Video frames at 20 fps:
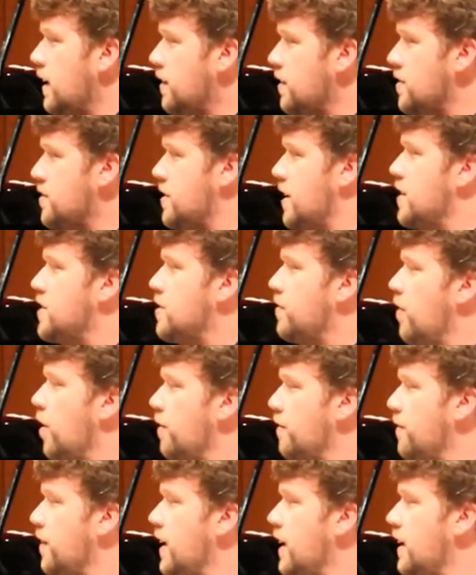in the sense of
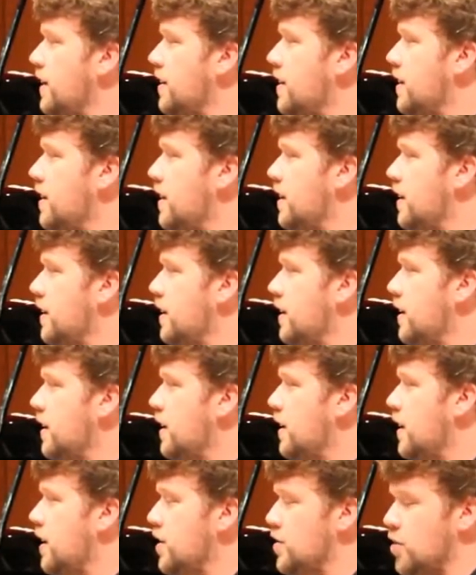our faith,
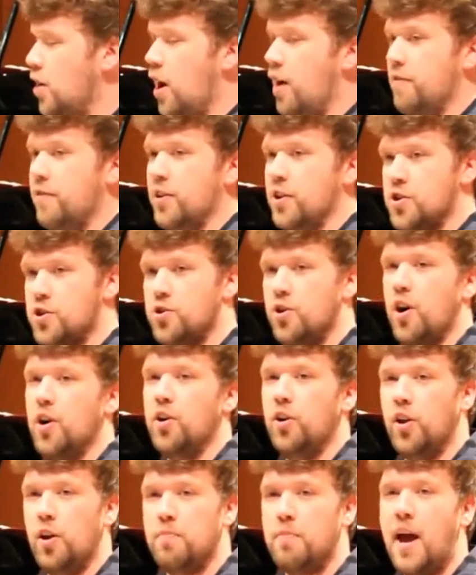is often a
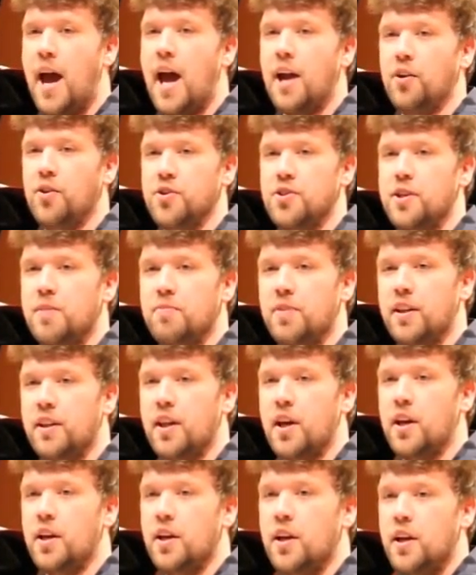struggle, a battle,
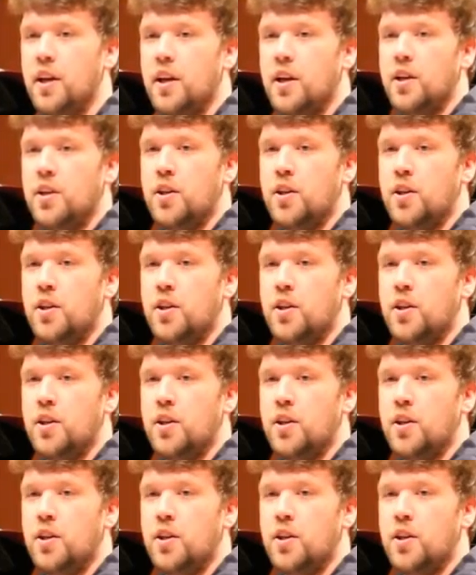something that,